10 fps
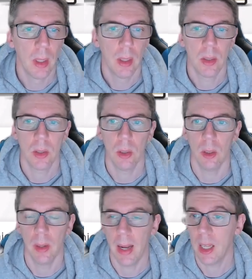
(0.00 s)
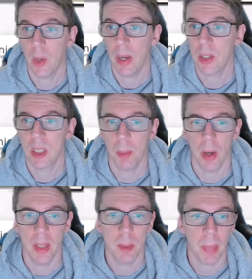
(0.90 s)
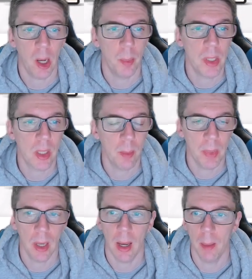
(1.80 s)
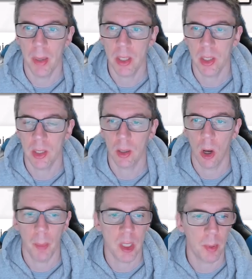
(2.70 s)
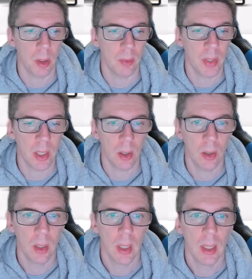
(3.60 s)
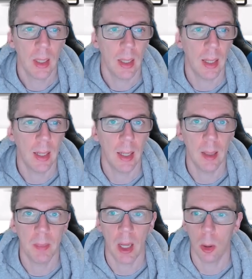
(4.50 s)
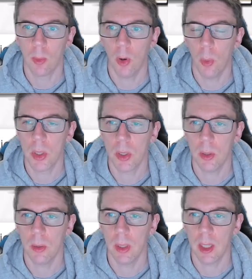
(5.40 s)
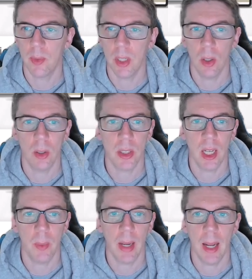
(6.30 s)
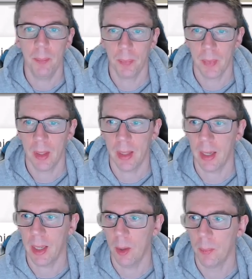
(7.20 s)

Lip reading: So any questions about this, by all means, give me a message in the comments below the video. I'll look forward to the next video and seeing you again. Thank you.